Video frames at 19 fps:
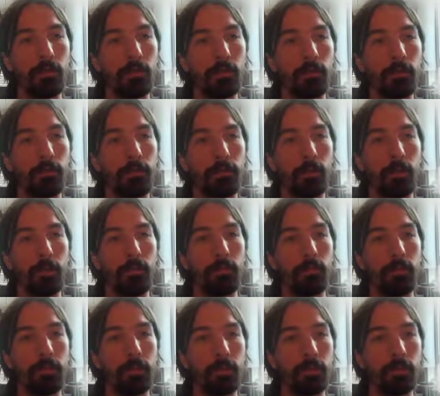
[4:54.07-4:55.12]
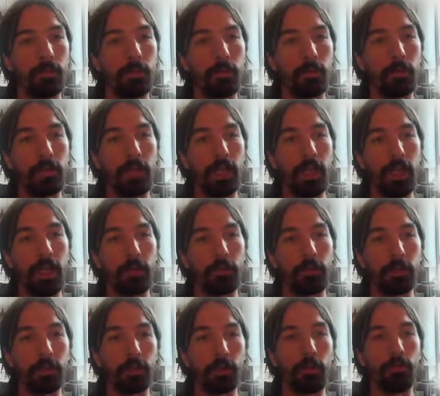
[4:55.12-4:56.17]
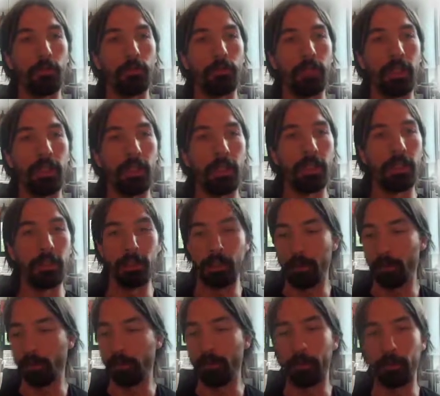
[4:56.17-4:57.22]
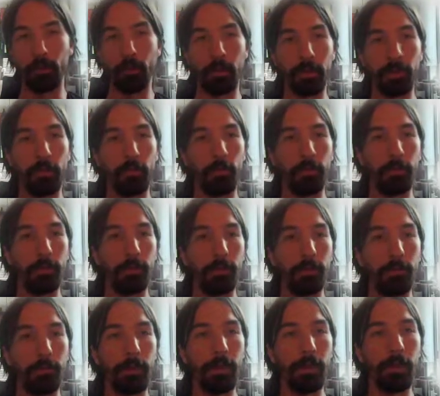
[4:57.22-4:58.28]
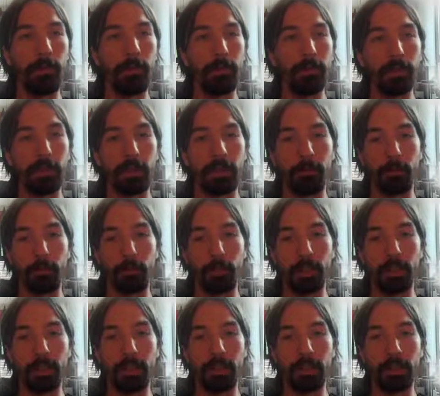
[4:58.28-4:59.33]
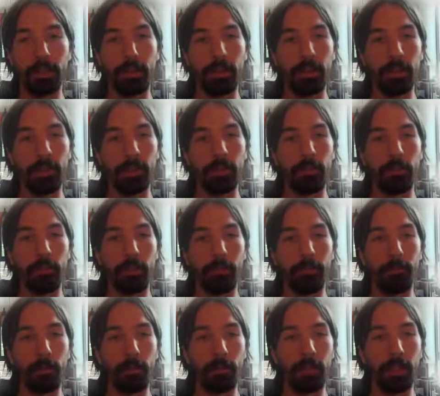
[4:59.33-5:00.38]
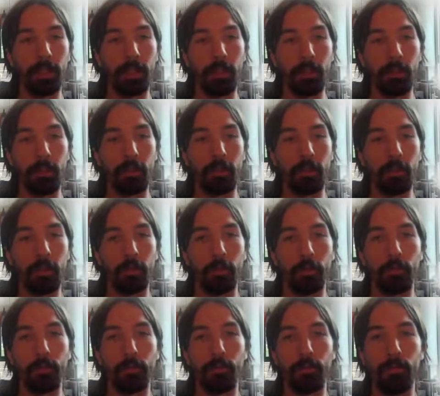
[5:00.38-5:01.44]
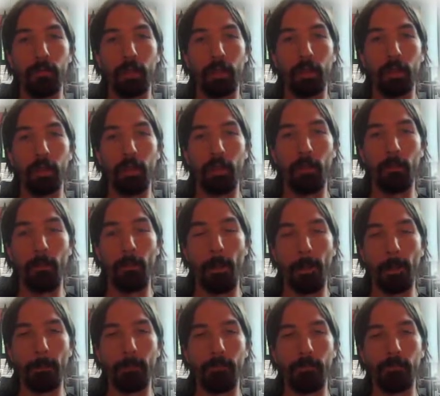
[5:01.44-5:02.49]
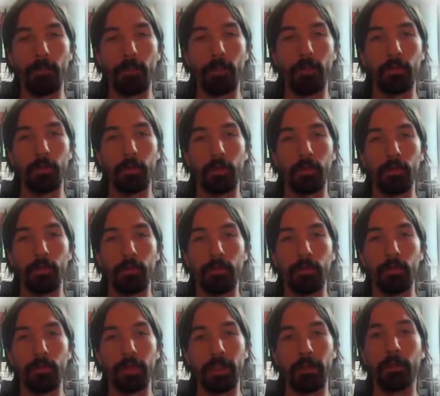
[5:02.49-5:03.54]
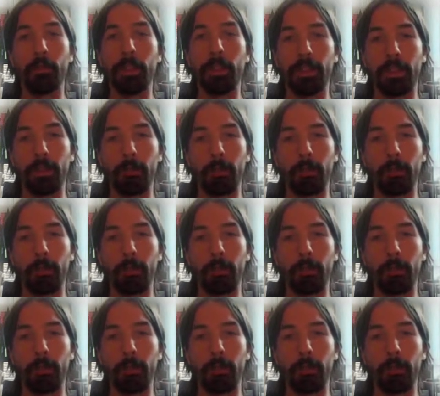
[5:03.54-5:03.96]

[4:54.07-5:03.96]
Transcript: From the high threshold to the end, it's going to be 255. Let's have a look at this. So we've done here uh, the two um, saturated